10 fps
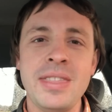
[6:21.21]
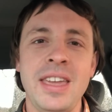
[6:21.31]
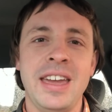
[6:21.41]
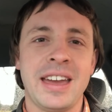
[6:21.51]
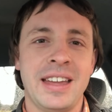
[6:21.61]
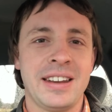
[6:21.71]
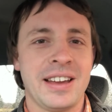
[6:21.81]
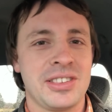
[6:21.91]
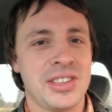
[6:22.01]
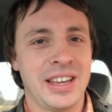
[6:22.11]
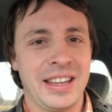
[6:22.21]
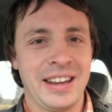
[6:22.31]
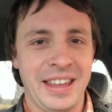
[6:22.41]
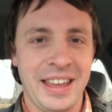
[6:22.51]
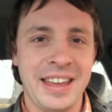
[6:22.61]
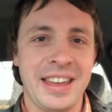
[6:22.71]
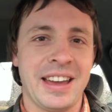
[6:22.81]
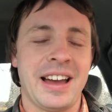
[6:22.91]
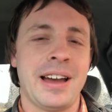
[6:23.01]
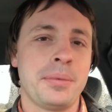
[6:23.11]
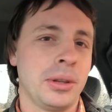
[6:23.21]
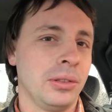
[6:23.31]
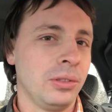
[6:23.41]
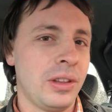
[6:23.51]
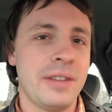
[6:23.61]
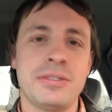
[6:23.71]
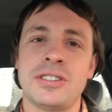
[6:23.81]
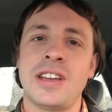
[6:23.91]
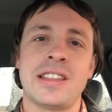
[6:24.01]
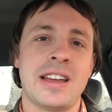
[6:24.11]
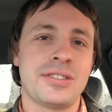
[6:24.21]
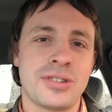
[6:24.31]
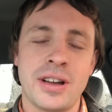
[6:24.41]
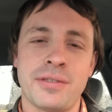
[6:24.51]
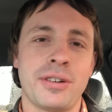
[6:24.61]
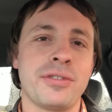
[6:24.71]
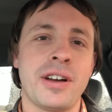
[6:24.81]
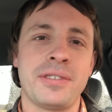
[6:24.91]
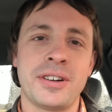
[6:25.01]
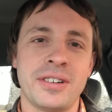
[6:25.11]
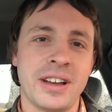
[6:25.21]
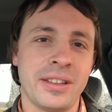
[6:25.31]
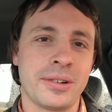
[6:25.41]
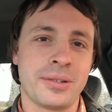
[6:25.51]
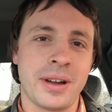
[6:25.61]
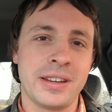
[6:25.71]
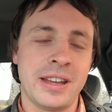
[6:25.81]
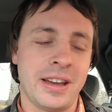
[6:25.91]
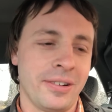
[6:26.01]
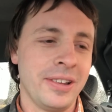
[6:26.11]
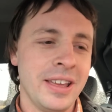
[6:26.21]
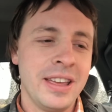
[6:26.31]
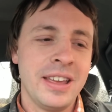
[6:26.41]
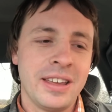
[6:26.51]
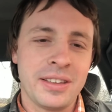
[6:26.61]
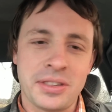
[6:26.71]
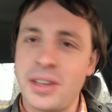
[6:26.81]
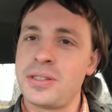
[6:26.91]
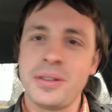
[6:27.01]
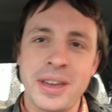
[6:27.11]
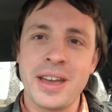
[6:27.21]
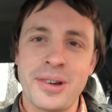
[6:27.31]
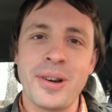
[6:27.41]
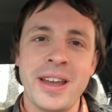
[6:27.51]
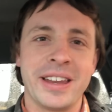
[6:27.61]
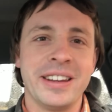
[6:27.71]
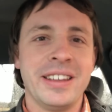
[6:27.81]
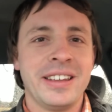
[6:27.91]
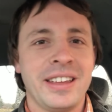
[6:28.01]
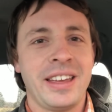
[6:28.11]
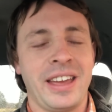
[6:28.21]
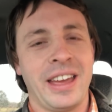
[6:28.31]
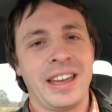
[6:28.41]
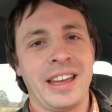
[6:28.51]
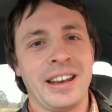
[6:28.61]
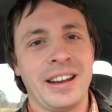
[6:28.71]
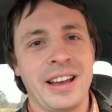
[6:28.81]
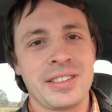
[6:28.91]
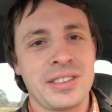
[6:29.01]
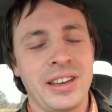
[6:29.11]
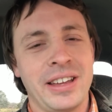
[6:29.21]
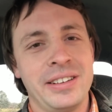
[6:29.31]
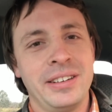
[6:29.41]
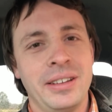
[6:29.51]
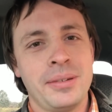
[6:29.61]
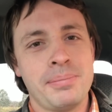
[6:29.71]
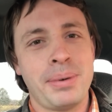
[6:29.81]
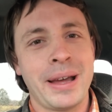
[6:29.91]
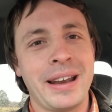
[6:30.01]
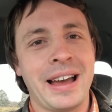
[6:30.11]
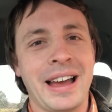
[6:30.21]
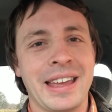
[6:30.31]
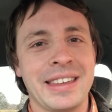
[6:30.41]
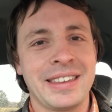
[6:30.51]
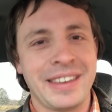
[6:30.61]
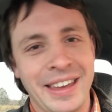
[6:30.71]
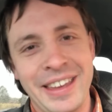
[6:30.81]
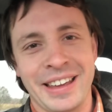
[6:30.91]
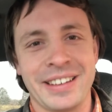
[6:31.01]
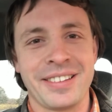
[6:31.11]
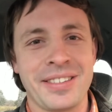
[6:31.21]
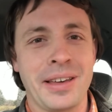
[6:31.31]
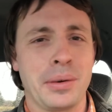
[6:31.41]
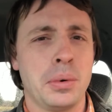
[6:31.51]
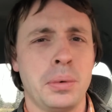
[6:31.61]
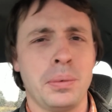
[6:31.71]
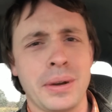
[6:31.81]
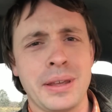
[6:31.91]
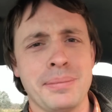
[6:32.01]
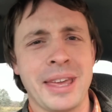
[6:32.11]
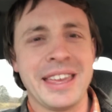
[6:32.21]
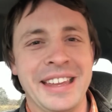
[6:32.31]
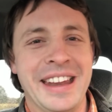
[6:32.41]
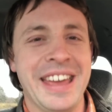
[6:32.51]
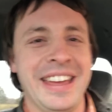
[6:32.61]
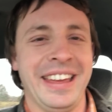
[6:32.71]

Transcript: and I said, hey, I would love to take that truck for $500 right now. He says, okay, great. And I said, but I can't. And he's like, well, what do you mean?